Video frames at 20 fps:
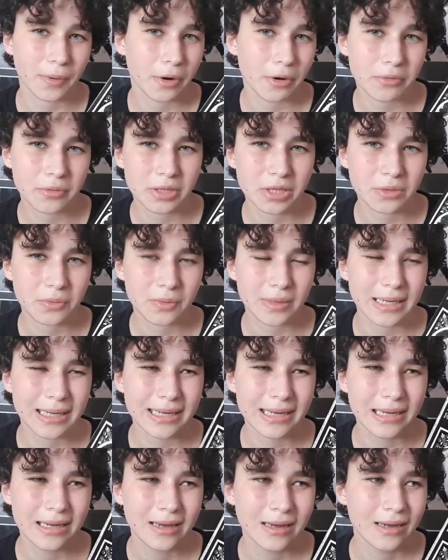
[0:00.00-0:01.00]

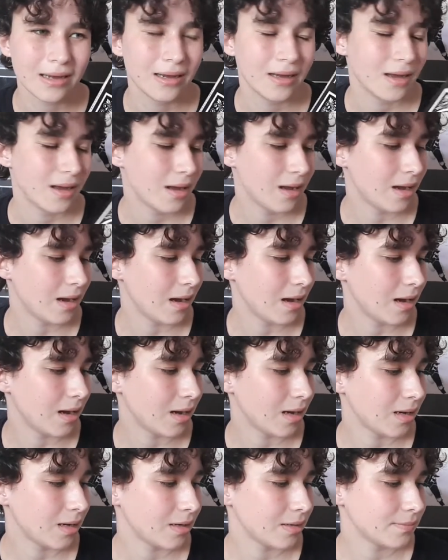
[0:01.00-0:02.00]
poetry,
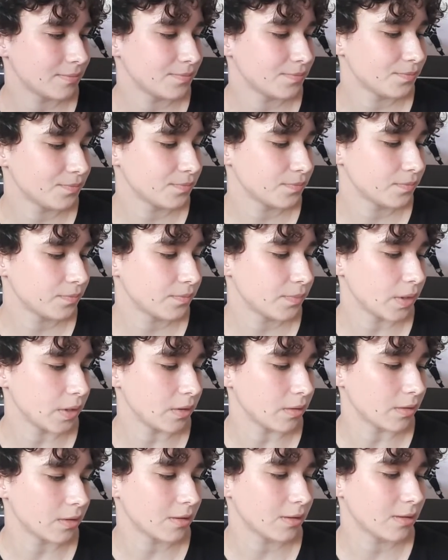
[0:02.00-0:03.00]

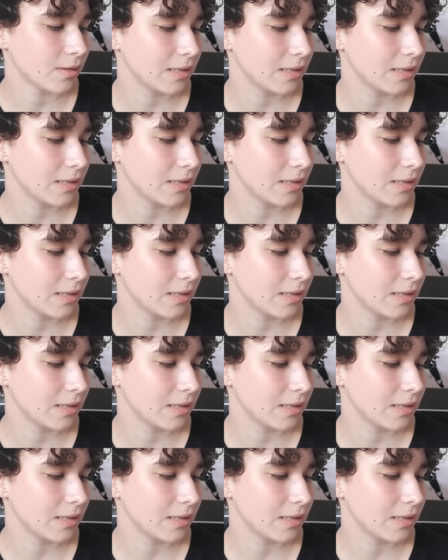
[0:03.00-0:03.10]
but